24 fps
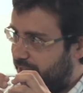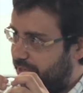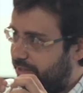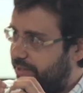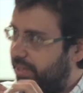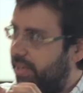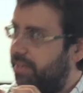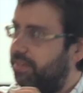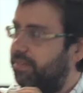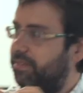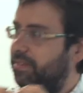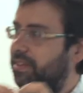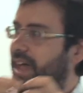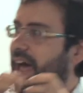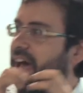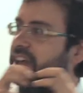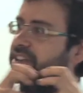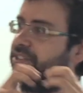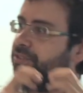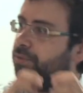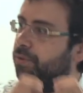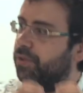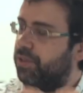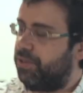that
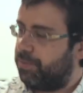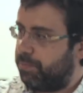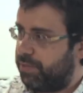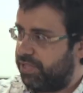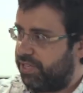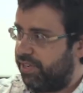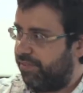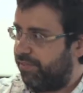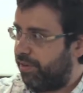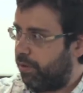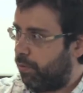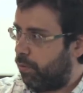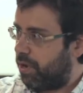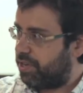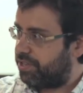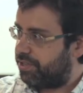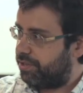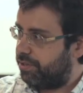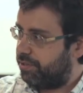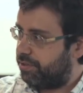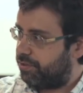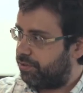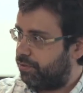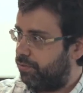answer specific
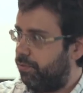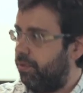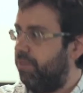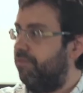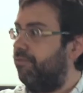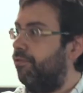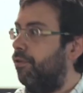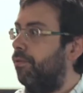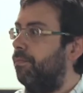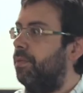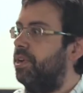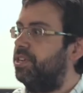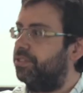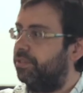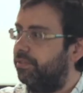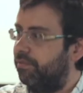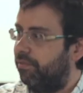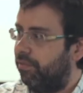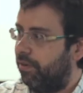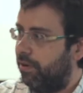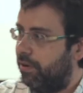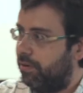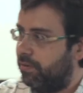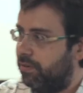questions to information
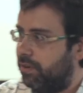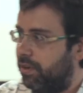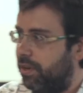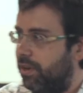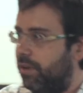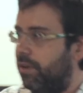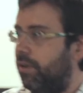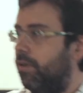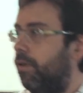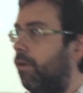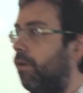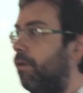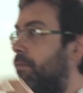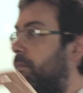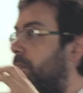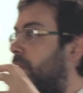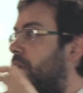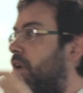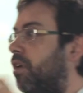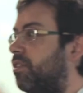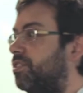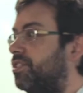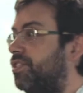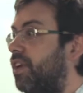flow or
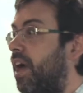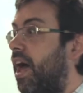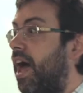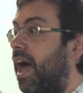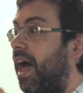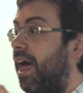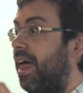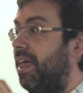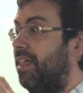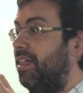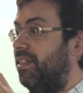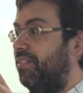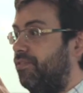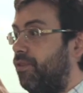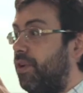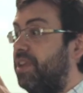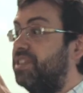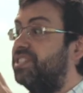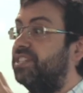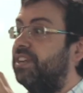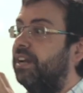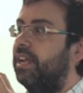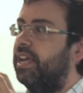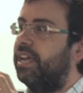blocks that
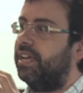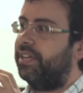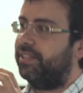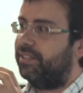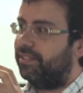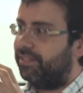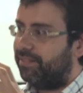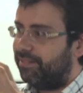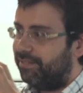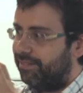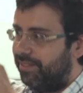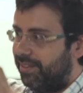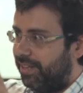translate